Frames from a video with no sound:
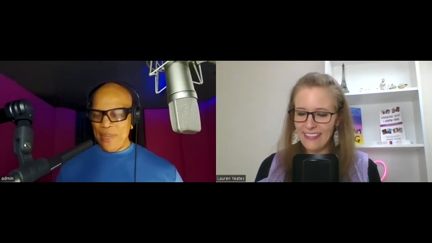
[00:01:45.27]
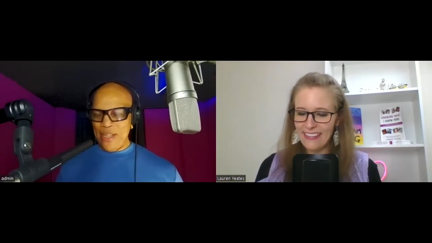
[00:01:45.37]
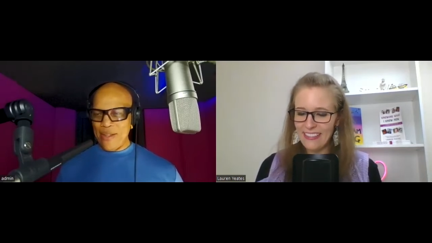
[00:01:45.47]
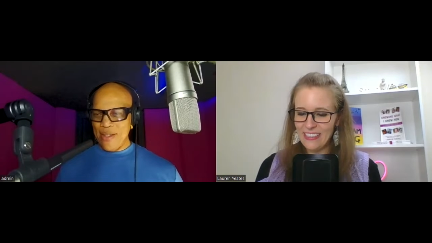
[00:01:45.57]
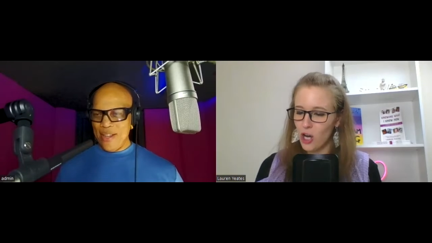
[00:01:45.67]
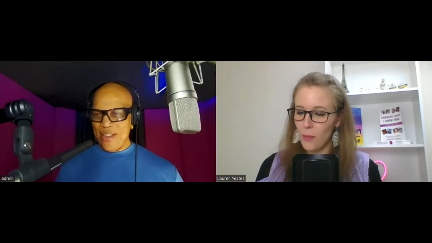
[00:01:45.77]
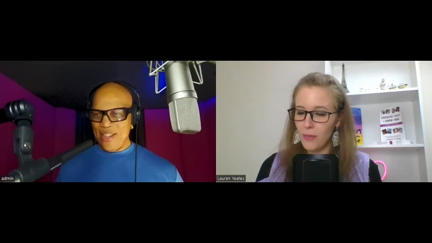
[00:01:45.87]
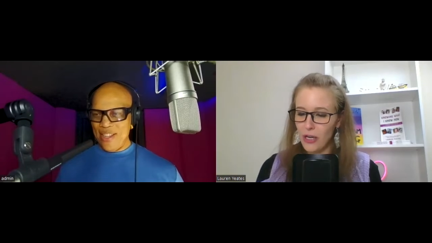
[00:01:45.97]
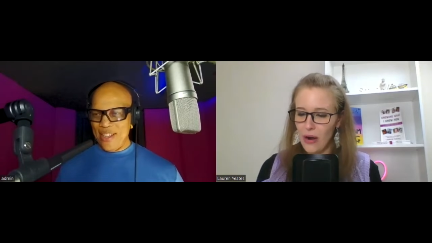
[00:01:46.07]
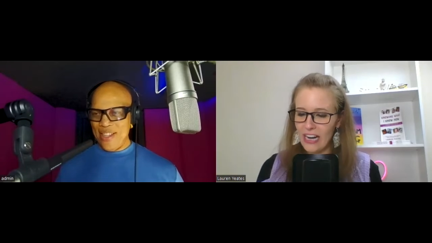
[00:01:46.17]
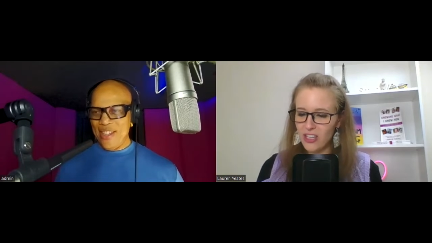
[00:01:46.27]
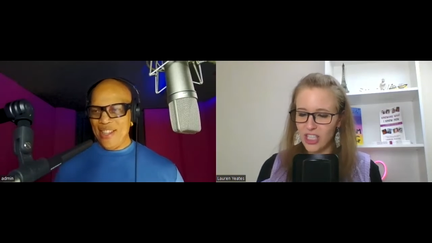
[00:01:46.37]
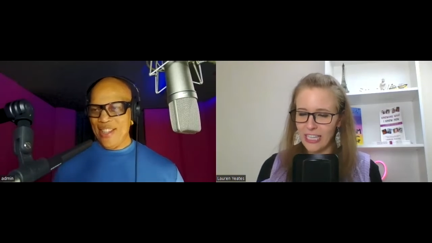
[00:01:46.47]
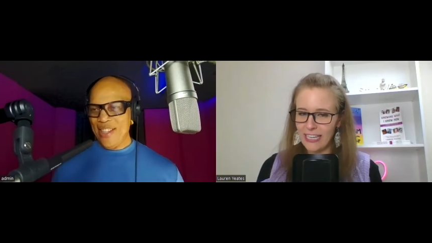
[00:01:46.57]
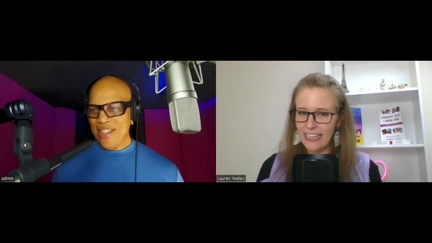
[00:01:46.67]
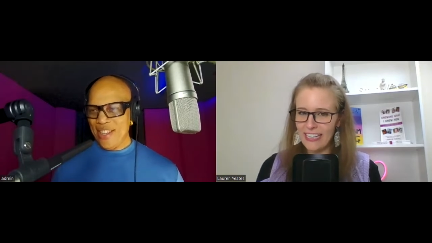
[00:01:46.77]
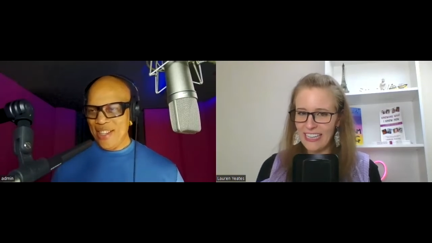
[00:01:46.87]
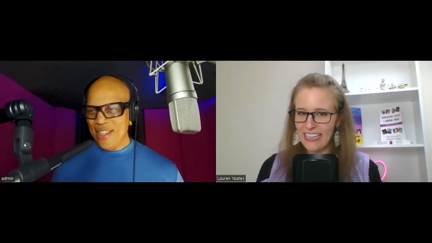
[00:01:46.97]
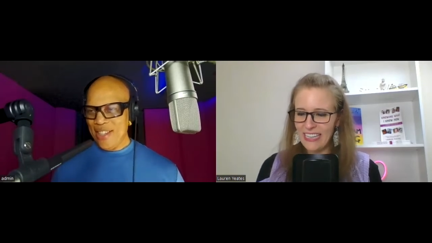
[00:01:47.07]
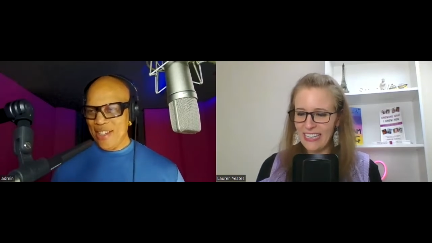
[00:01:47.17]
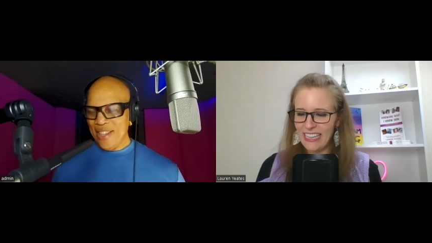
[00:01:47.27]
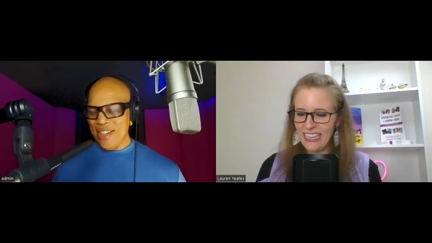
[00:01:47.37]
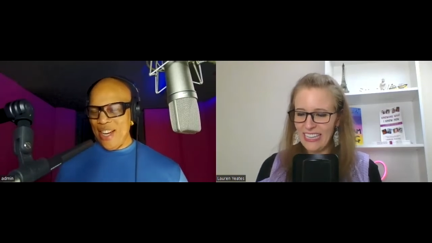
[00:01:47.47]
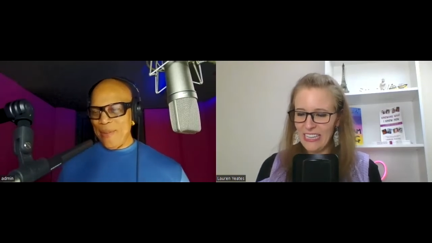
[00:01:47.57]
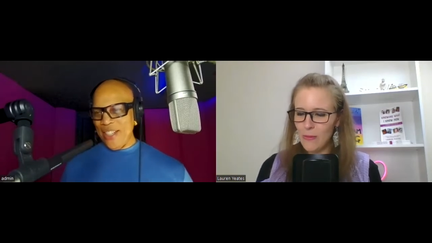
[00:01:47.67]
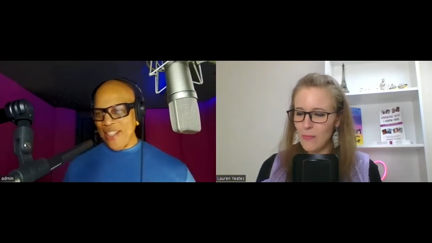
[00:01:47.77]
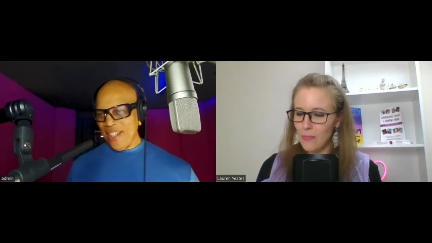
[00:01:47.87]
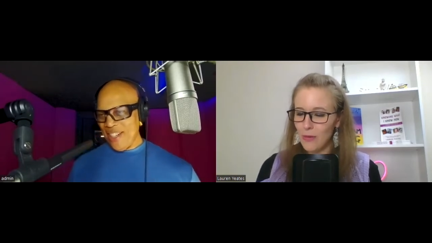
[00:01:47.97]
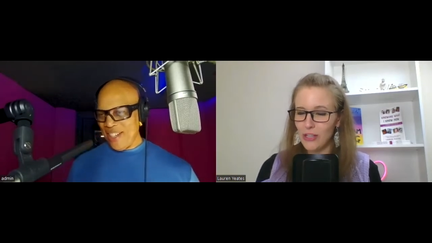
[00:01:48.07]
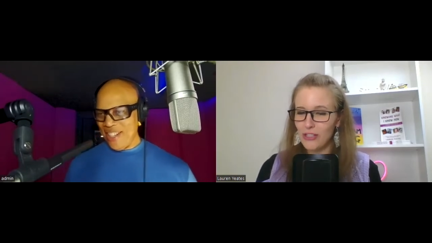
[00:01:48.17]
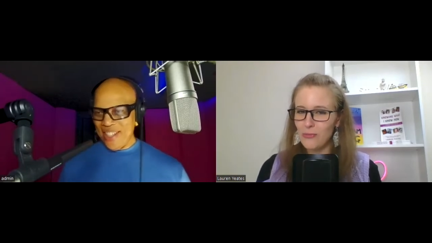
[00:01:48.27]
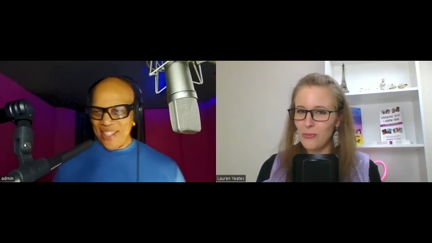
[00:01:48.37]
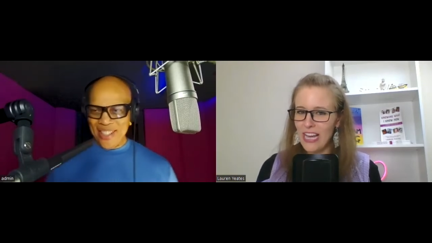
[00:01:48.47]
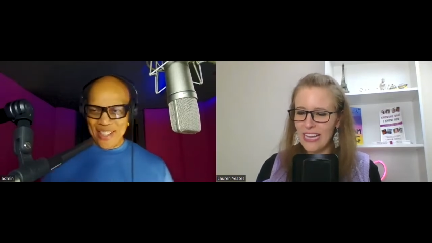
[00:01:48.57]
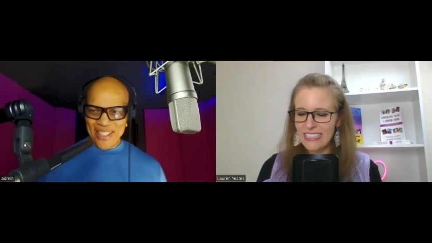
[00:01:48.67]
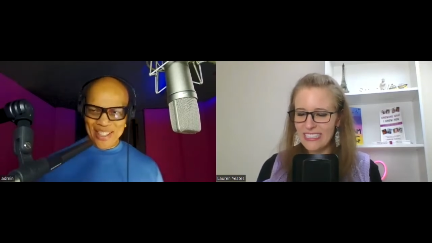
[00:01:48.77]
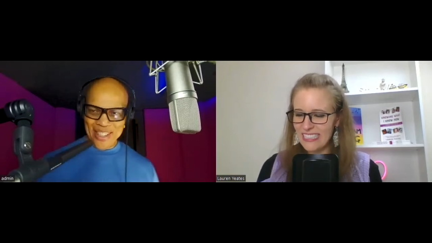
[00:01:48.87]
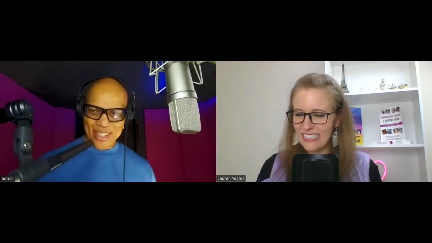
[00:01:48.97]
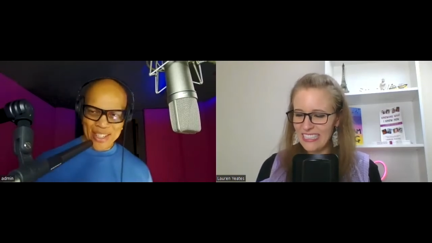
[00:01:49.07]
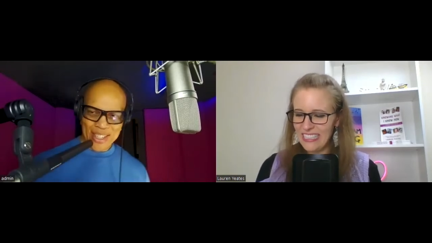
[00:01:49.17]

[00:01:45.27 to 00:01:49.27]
Speaker 1: Beach. Comedy or Action. Comedy. Blondes or Brunettes.